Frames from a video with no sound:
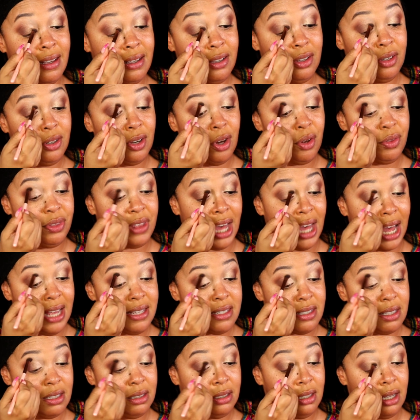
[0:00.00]
You know,
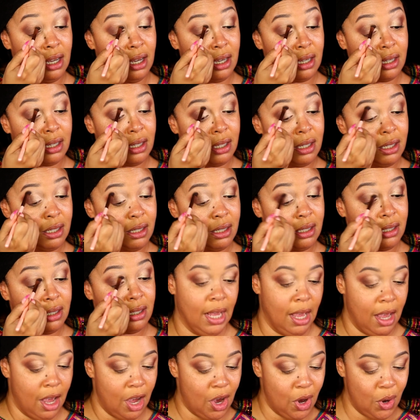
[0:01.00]
that's the look.
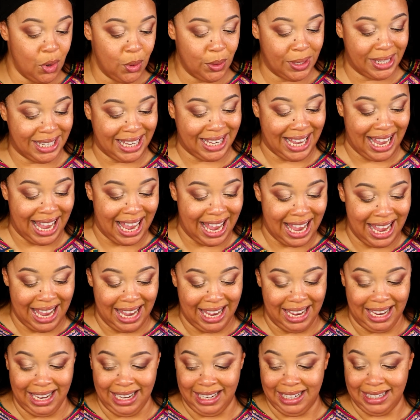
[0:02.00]

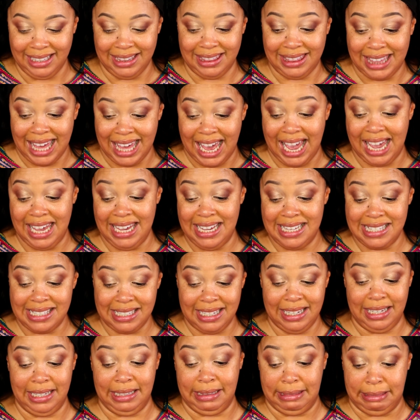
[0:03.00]
Okay, that is
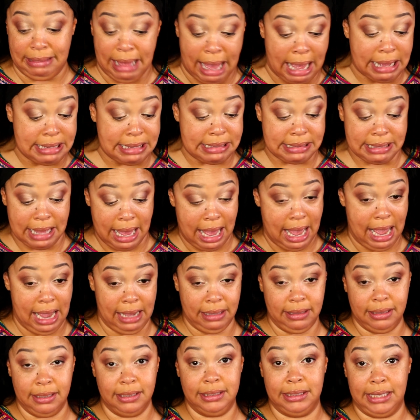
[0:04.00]
it. That's the
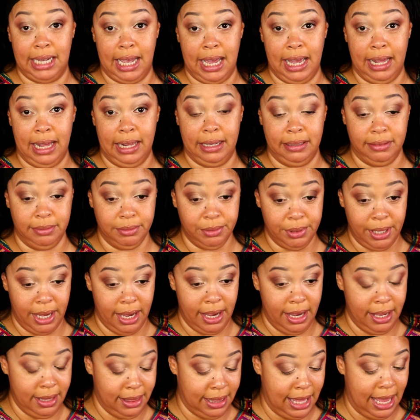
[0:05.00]
eye look, child.
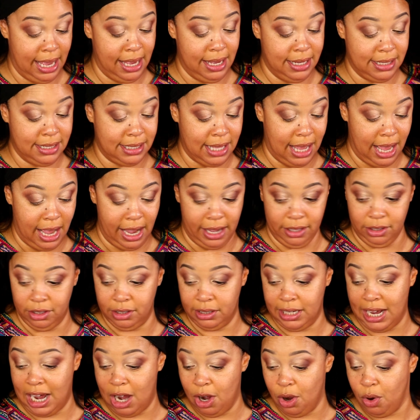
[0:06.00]
Okay, that is the eye look.
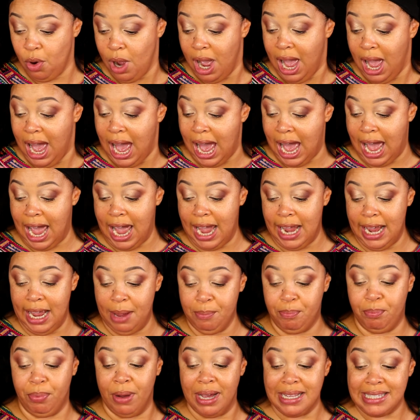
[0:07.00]
Now
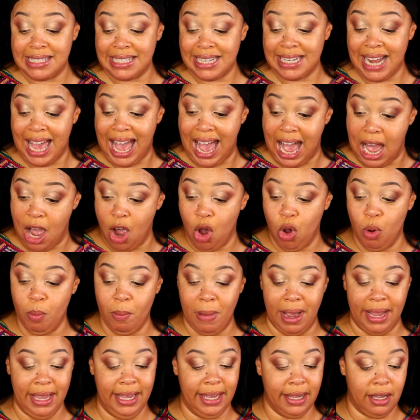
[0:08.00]
I busted out
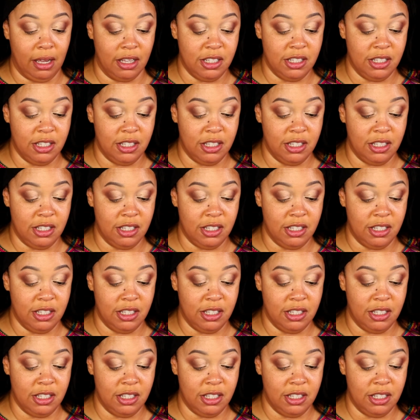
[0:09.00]
my It